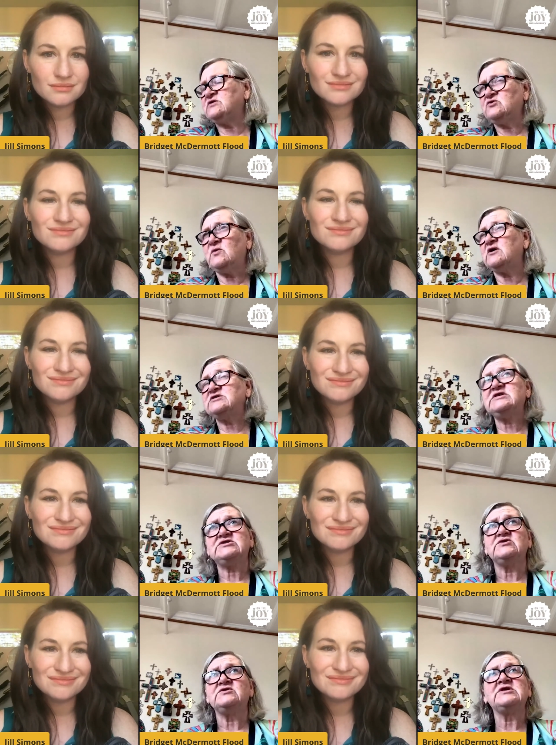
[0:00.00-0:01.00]
Speaker 1: to mm-hmm. our
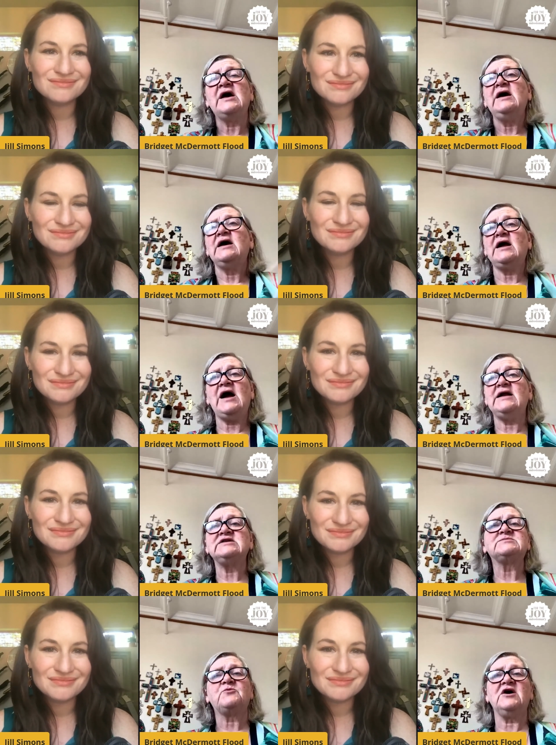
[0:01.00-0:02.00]
sisters, God
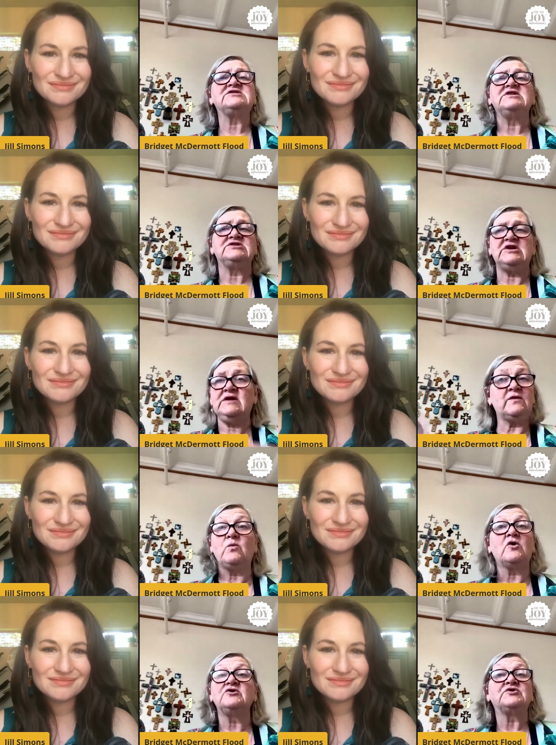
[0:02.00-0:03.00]
is present in the
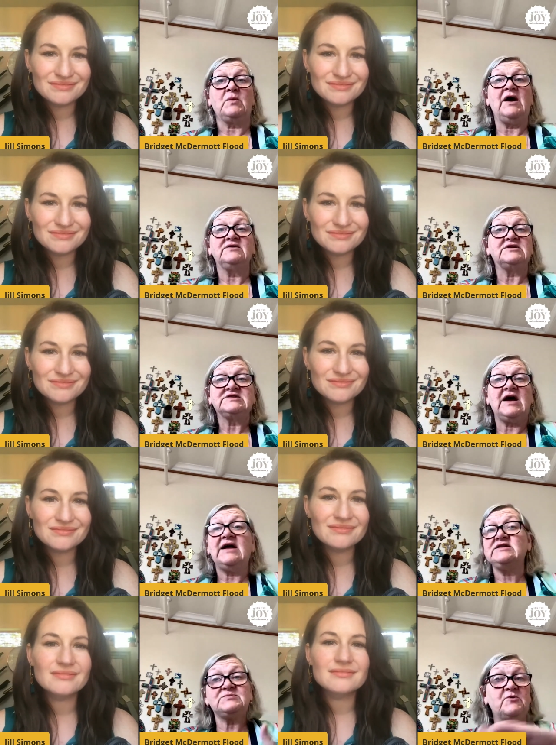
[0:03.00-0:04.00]
world around us.
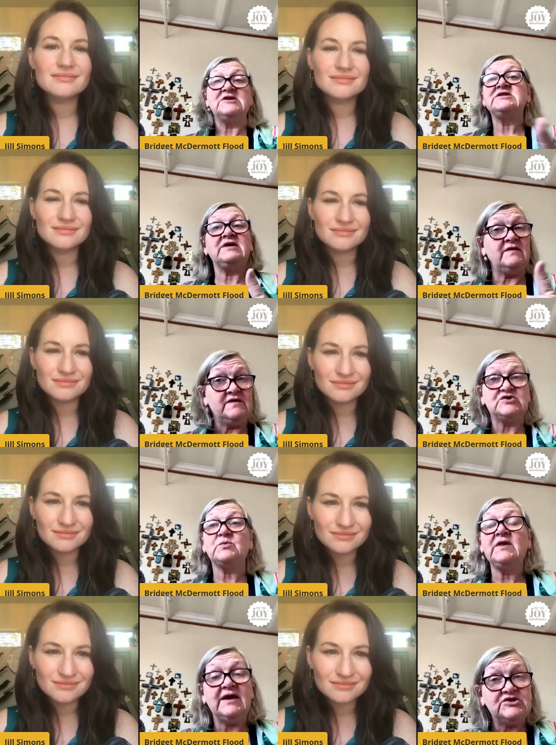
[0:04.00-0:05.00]
God is present mm-hmm. in this
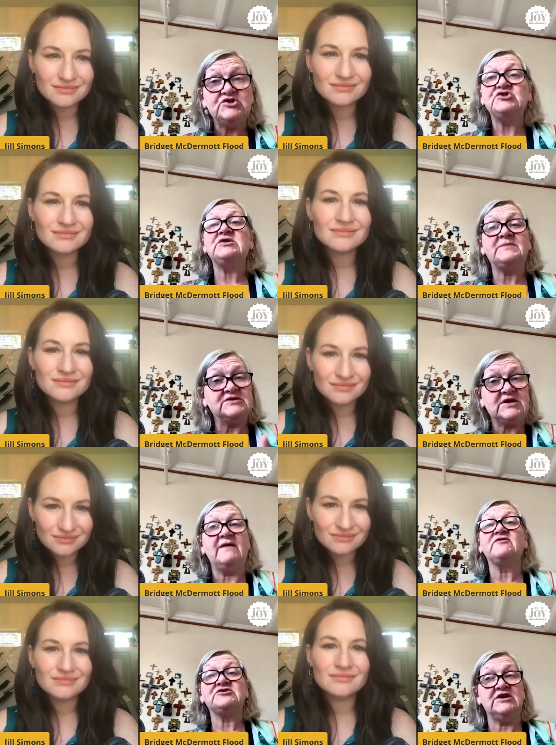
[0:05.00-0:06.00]
relationship, this
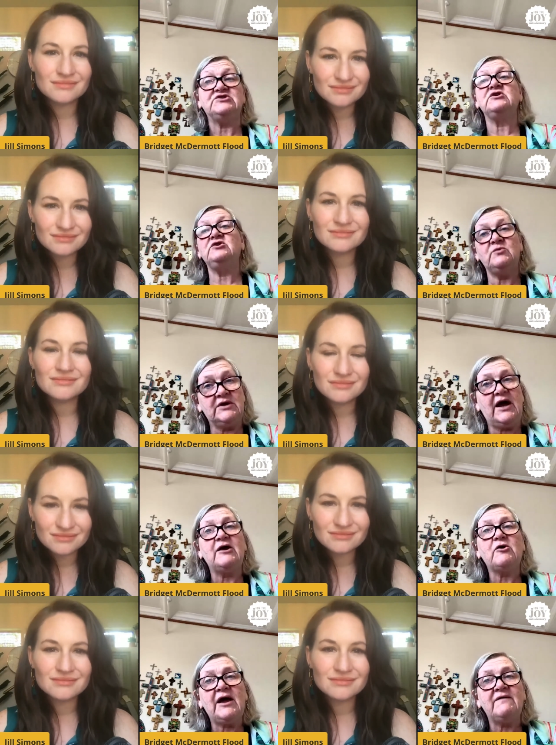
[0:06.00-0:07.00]
conversation you and I
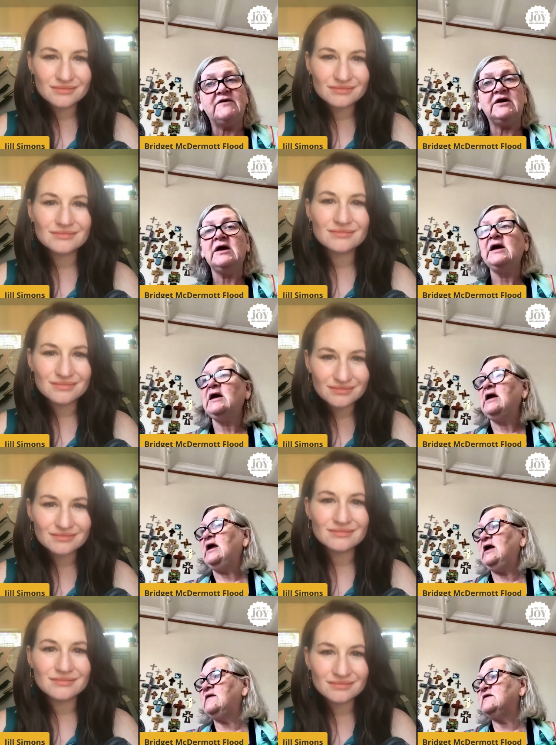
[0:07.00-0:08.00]
are having,
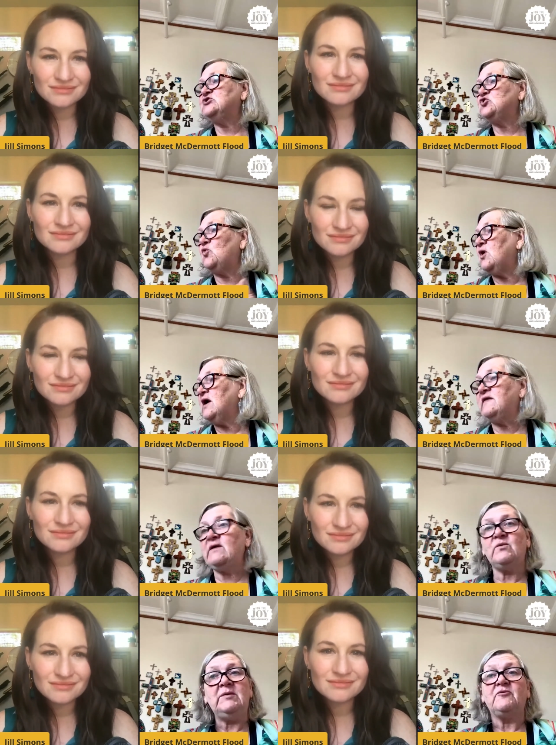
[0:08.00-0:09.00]
in mm-hmm. the joy
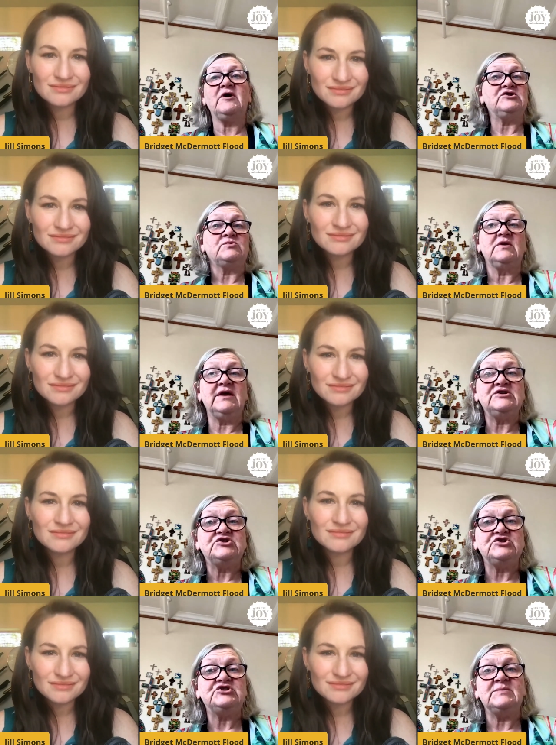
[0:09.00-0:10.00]
that we bring to
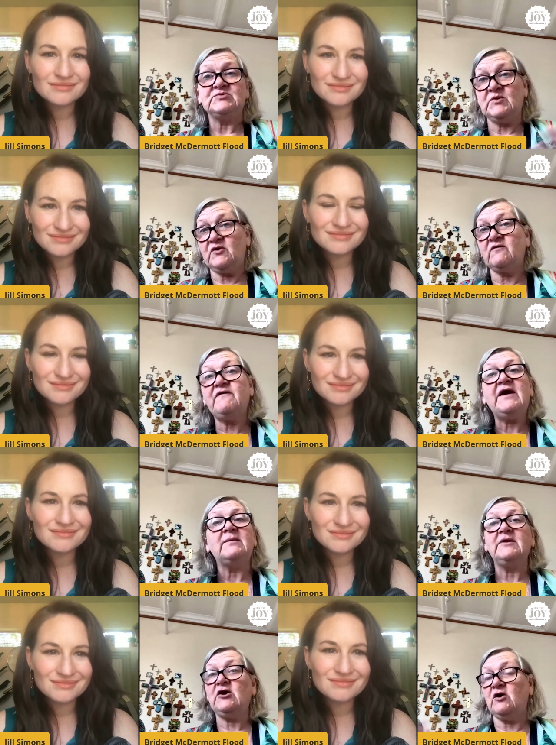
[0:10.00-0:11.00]
relationships with our
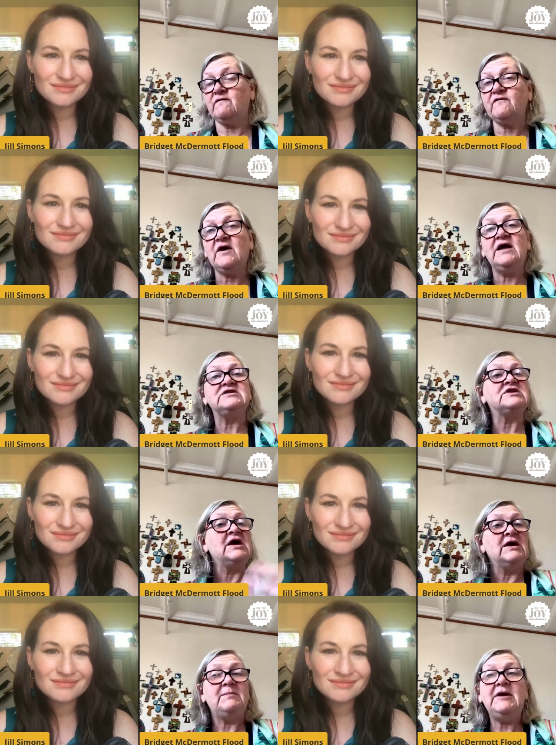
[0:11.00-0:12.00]
family, our friends,
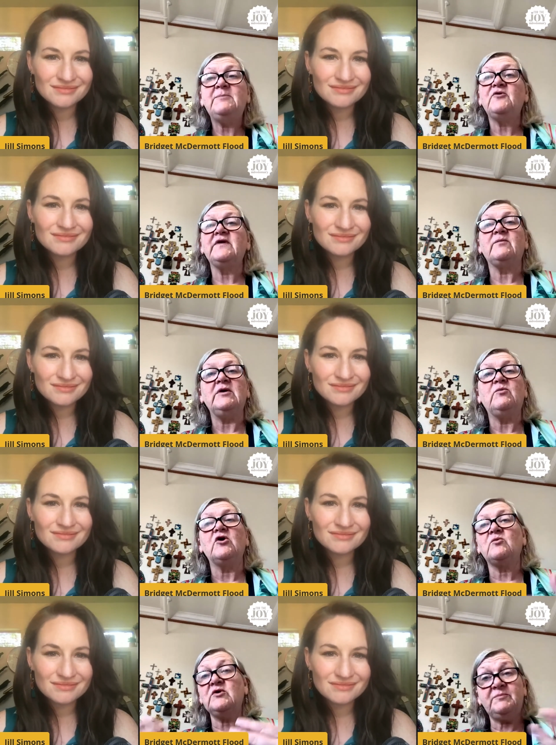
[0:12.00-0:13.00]
people that we
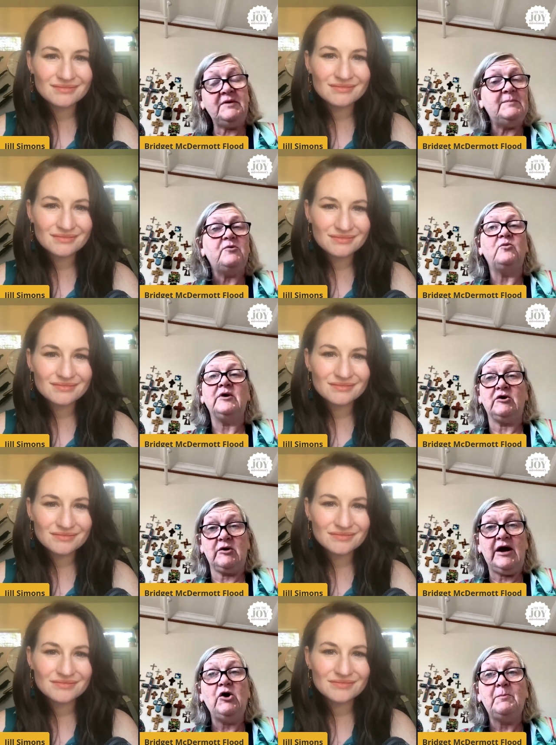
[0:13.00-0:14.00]
work with, people we are
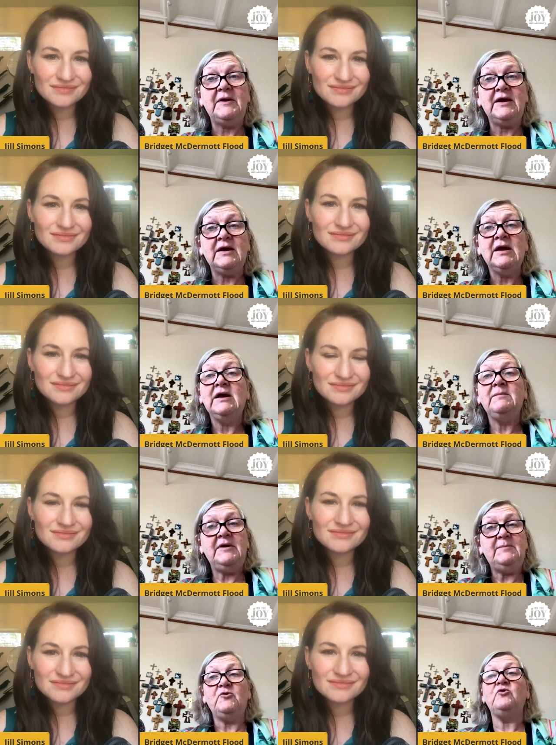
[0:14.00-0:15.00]
helping,
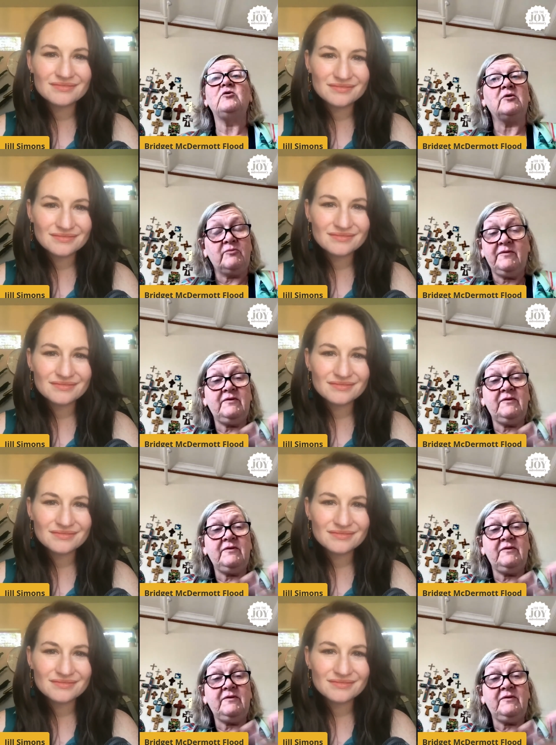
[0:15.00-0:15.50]
people who are